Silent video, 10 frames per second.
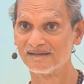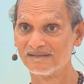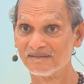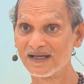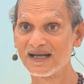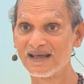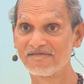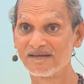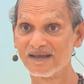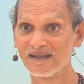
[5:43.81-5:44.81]
When I
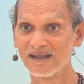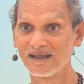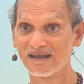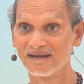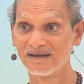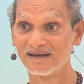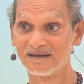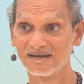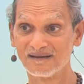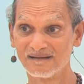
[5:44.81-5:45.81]
left it in there,
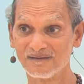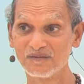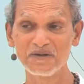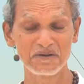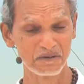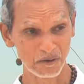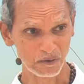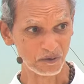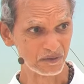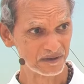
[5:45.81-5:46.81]
do you
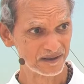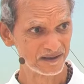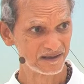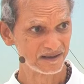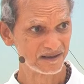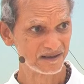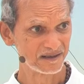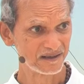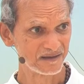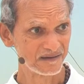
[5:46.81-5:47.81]
know
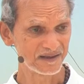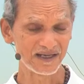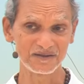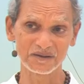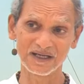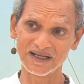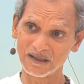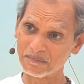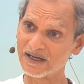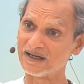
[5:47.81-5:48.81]
that I took a little
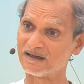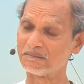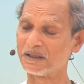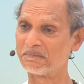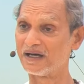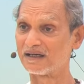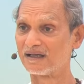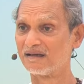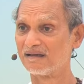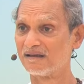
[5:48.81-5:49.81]
bag on my
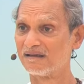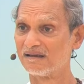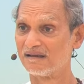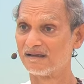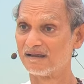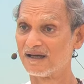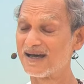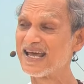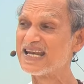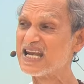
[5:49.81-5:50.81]
back
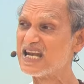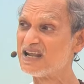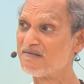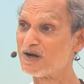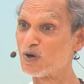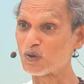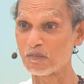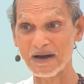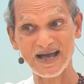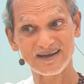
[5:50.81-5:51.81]
and I never looked
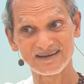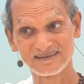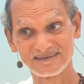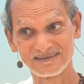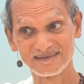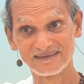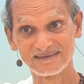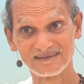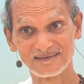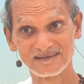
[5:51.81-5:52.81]
back
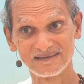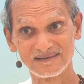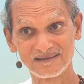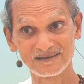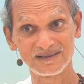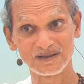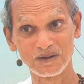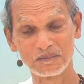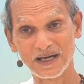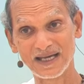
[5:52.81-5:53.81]
to say
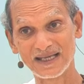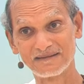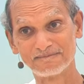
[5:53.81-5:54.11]
goodbye?